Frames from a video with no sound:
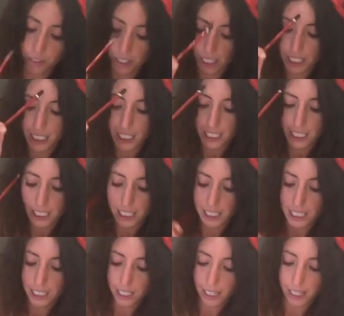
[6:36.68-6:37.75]
his
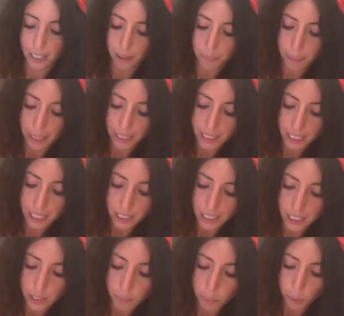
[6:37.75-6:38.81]
paintings,
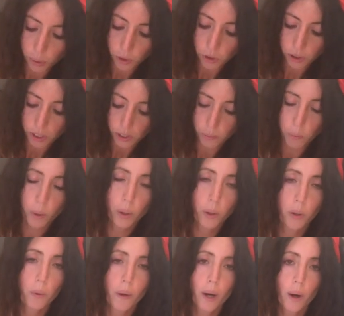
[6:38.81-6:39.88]
his portraits, were
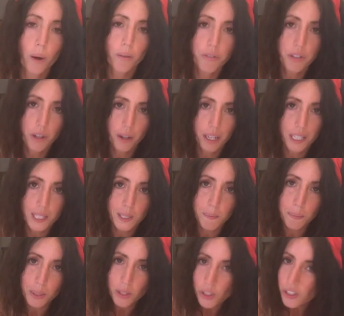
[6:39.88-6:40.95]
quite often his
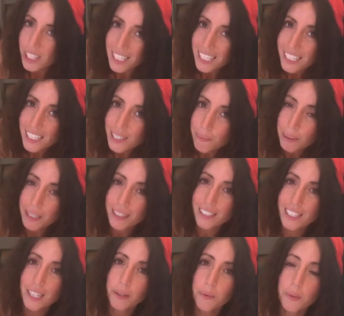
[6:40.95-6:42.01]
mistresses, because
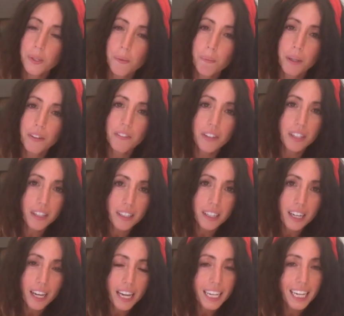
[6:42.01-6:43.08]
he was a bit of a
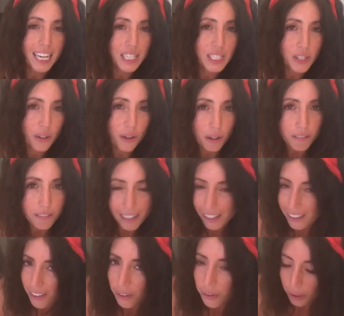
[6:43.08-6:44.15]
Casanova,
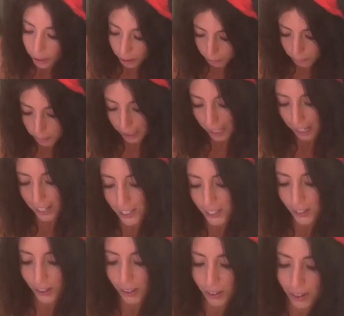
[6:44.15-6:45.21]
the good old
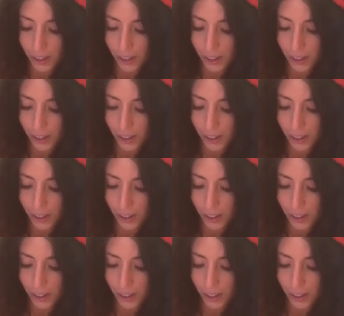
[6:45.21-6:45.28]
Picasso,